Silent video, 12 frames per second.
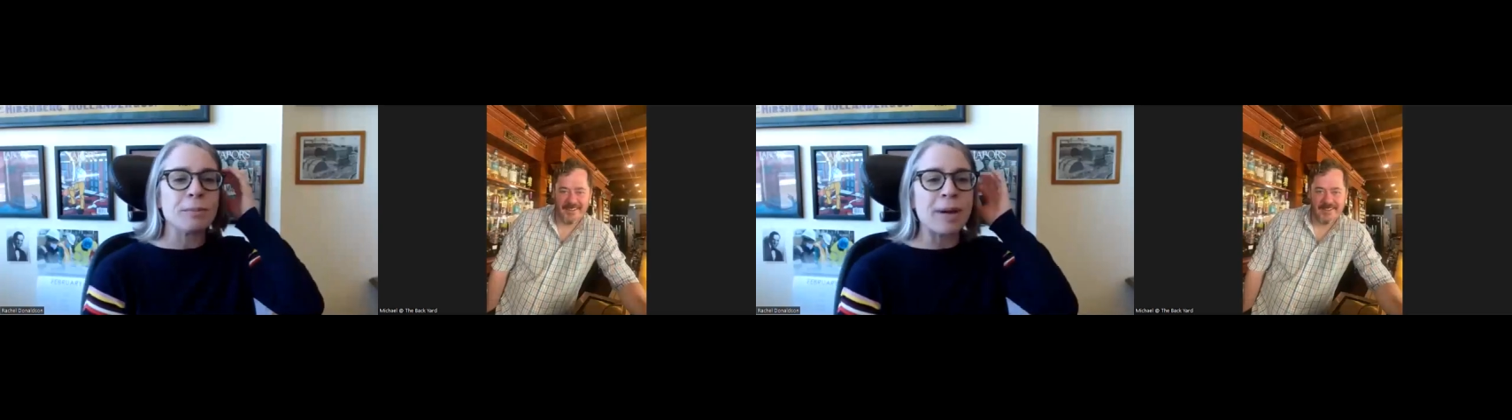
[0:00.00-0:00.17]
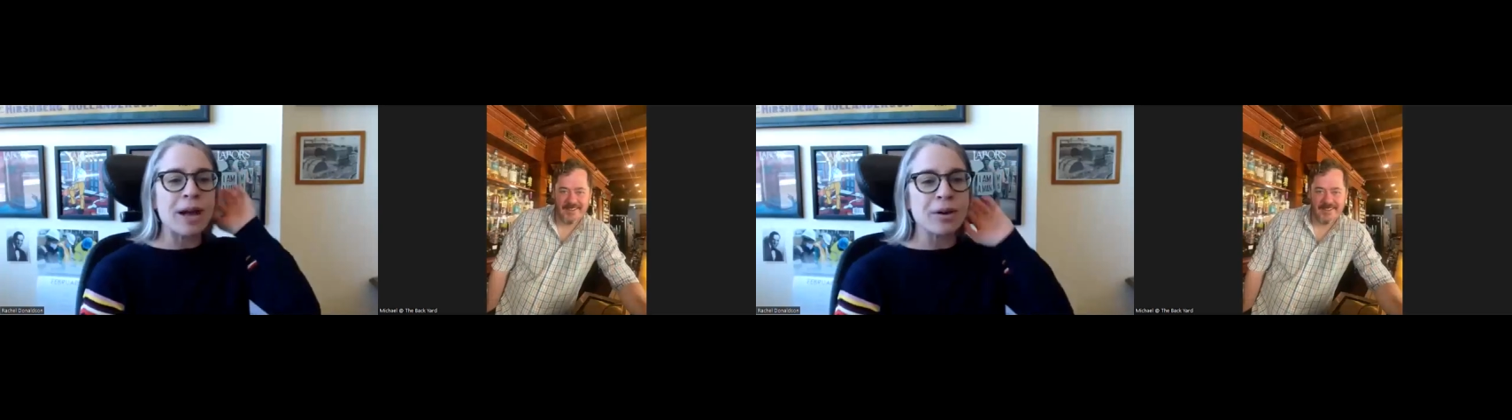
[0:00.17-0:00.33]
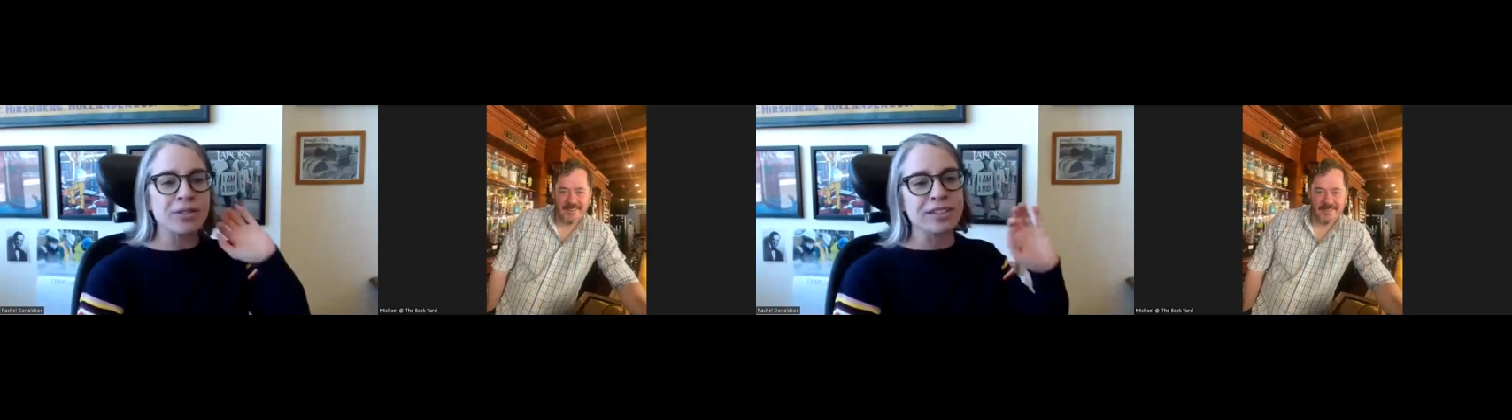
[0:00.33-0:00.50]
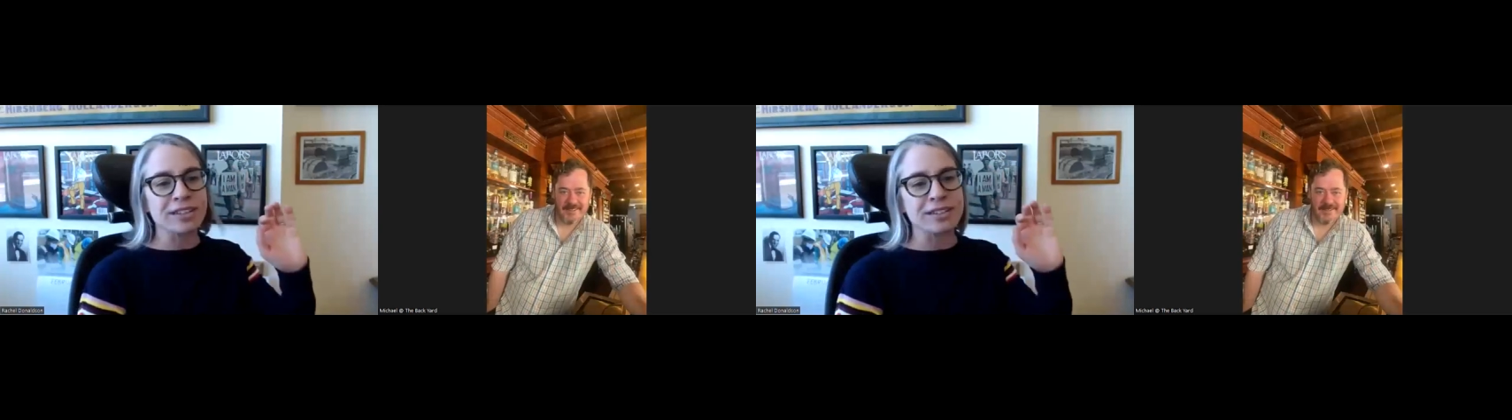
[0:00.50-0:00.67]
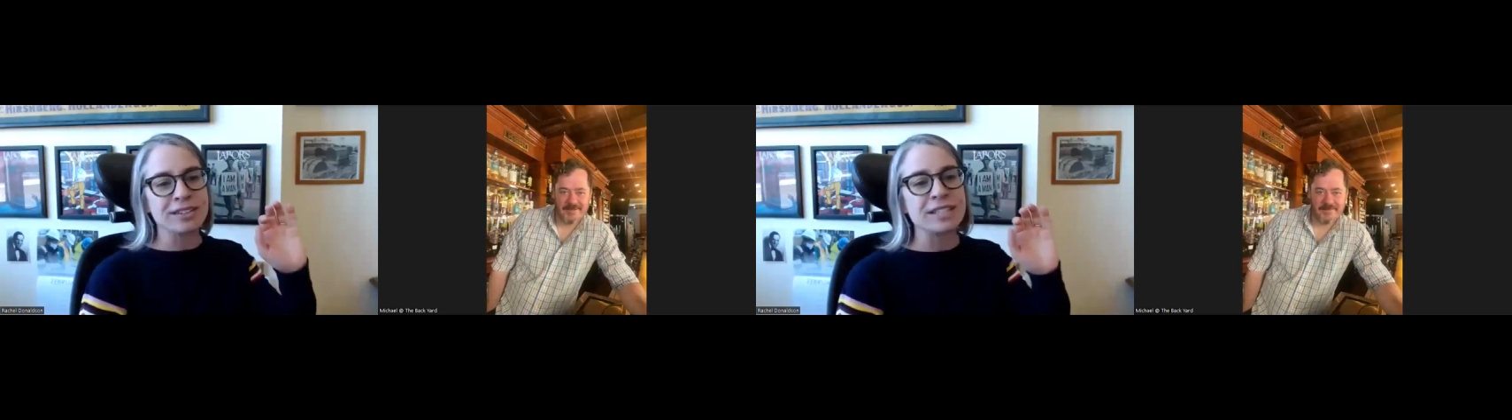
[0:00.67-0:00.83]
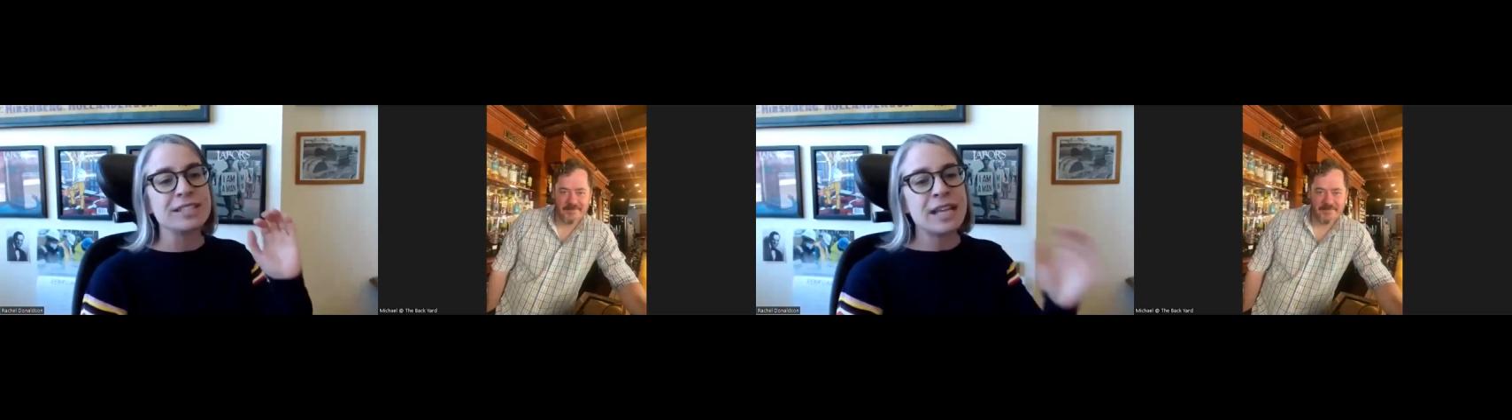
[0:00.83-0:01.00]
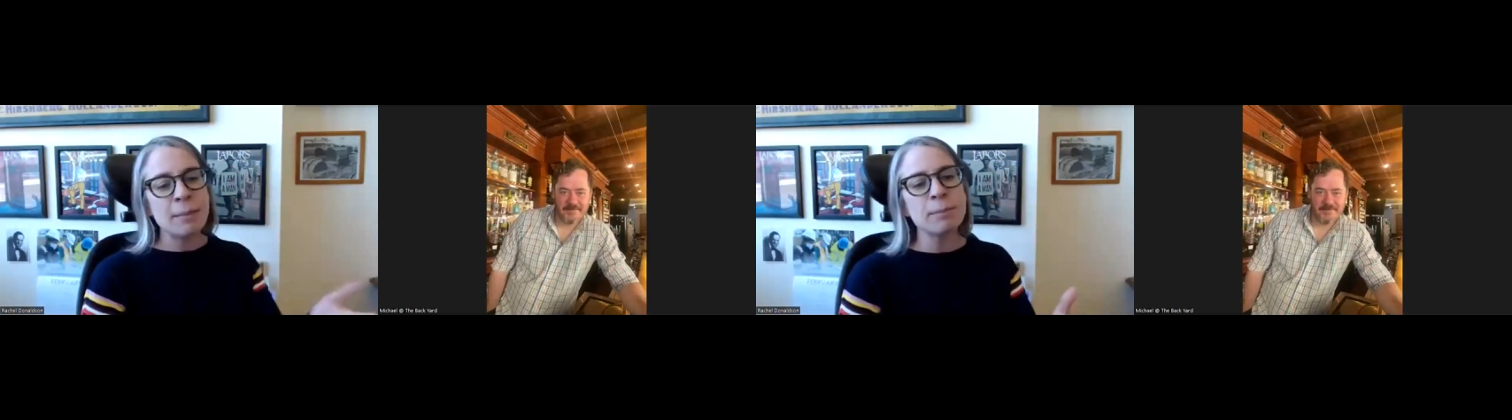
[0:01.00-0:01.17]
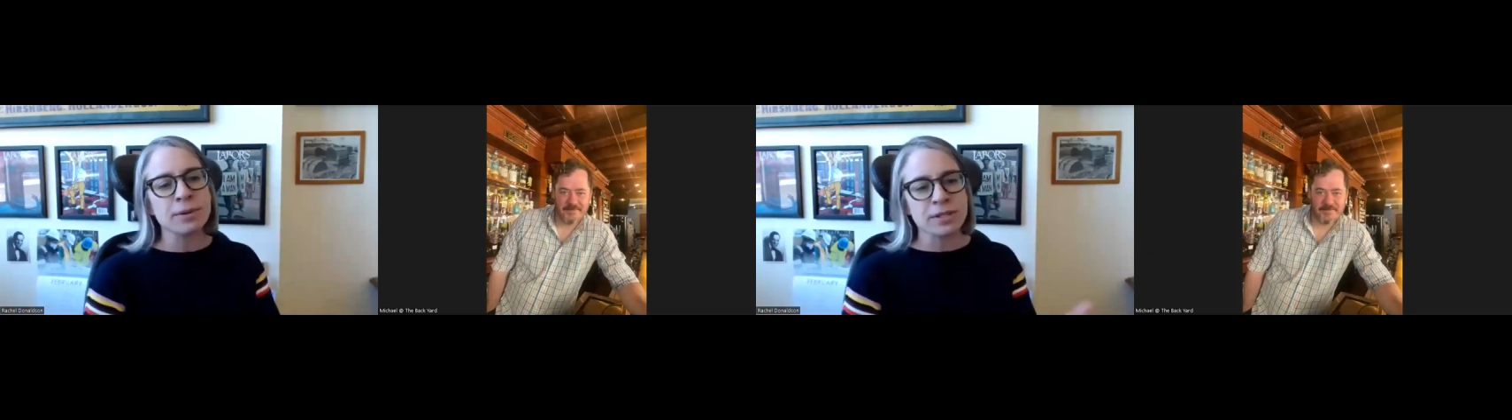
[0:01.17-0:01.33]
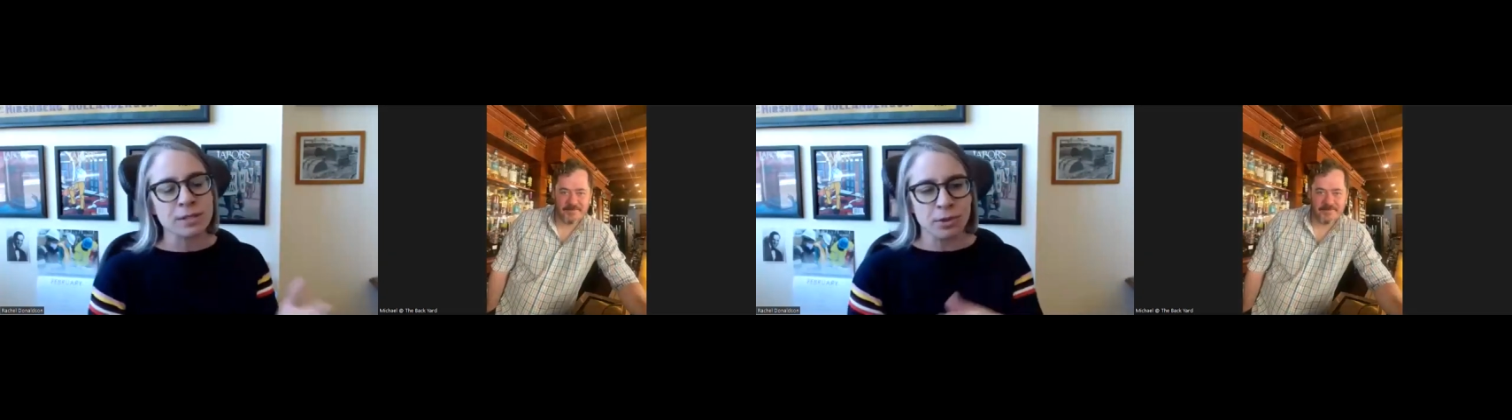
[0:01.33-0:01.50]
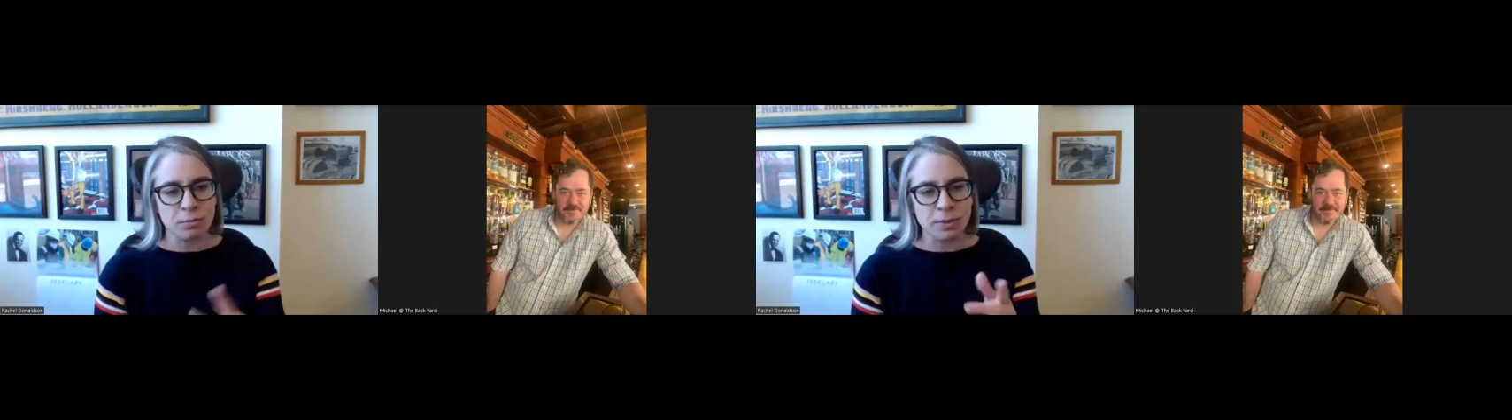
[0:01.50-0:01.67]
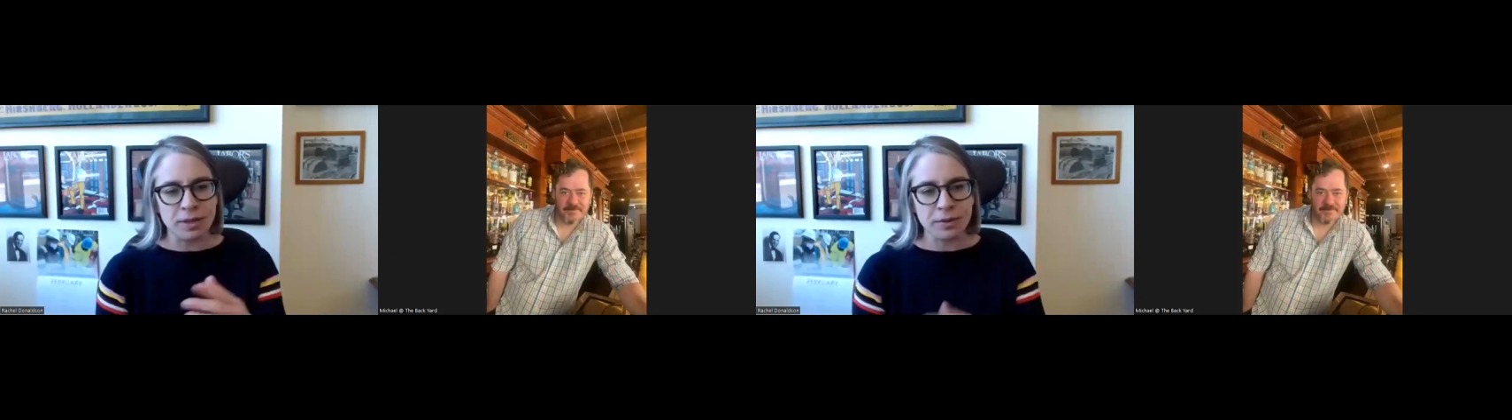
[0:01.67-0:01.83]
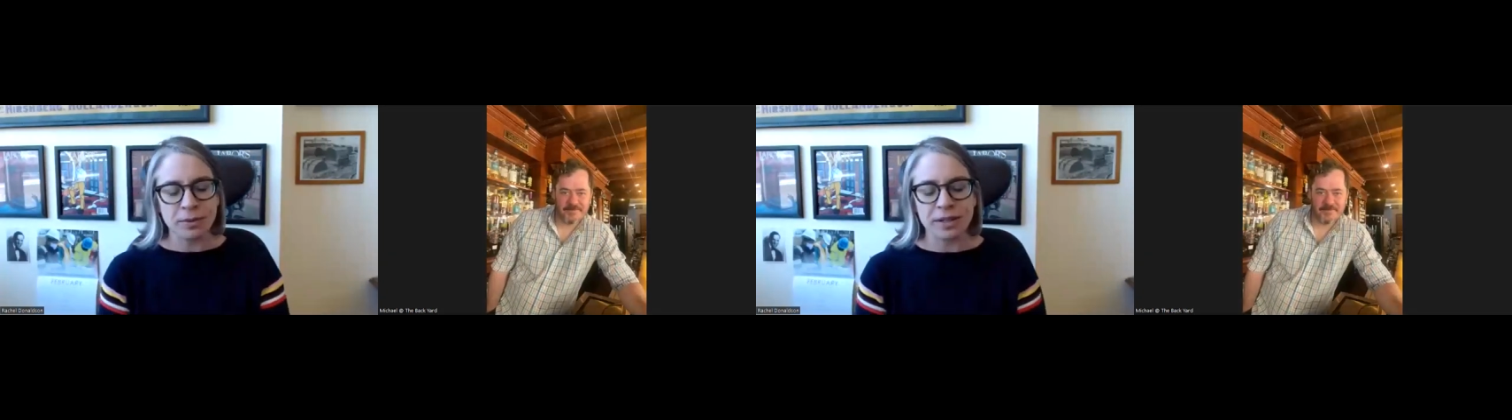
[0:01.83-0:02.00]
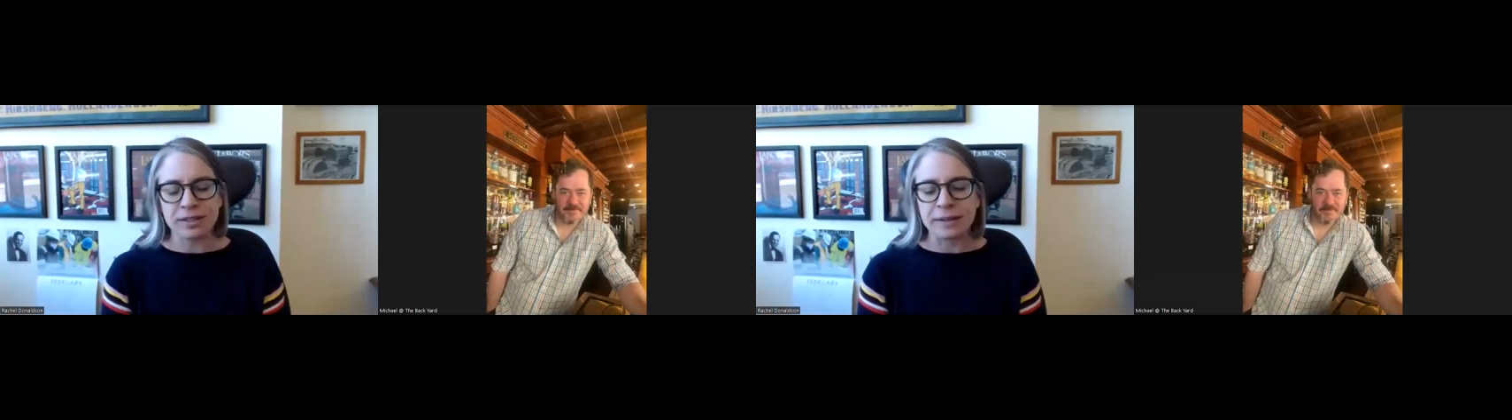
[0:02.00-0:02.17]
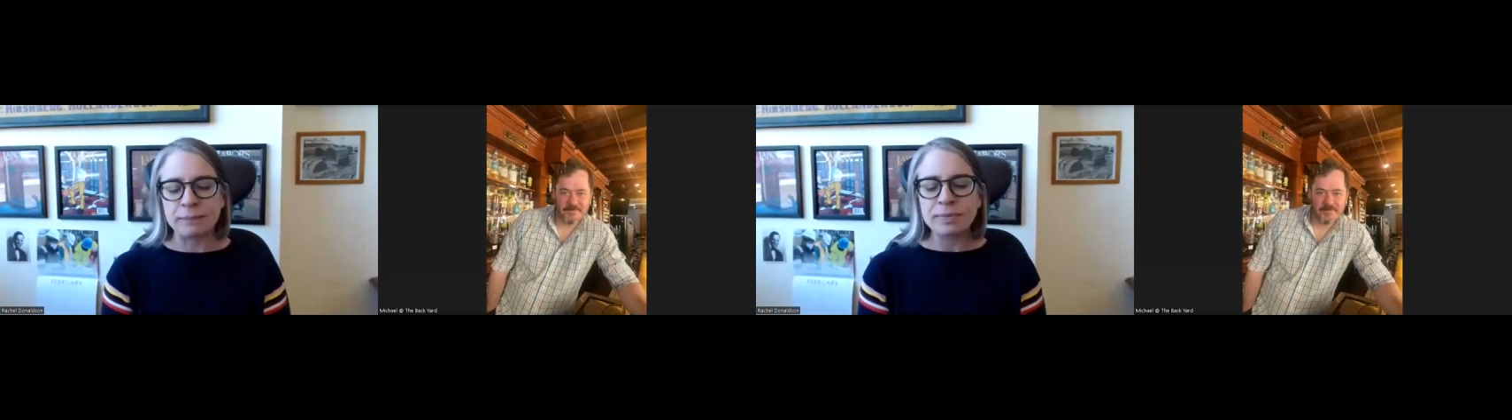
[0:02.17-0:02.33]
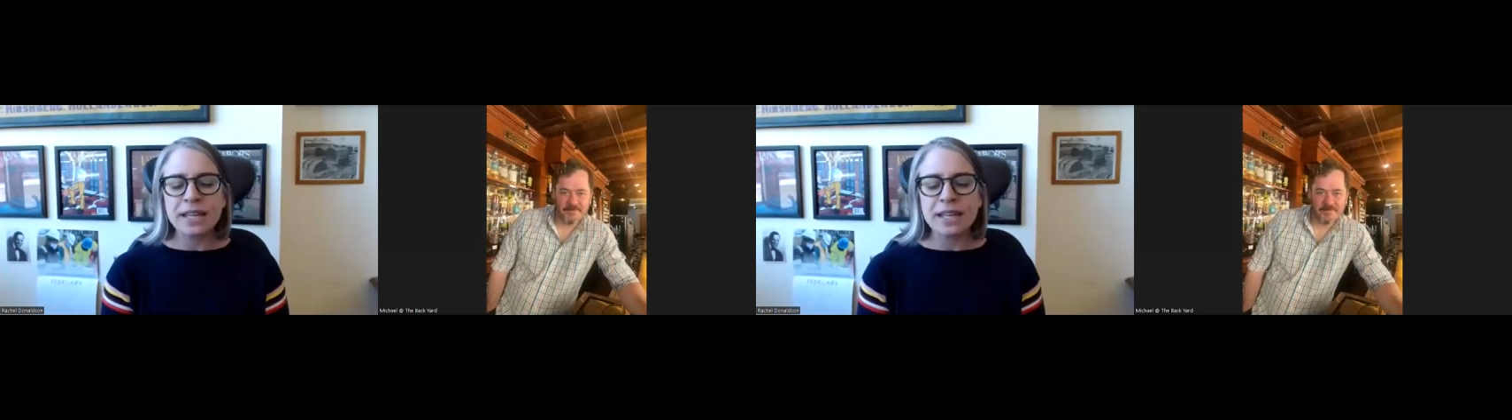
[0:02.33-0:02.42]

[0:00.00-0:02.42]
about the the temperance movement quickly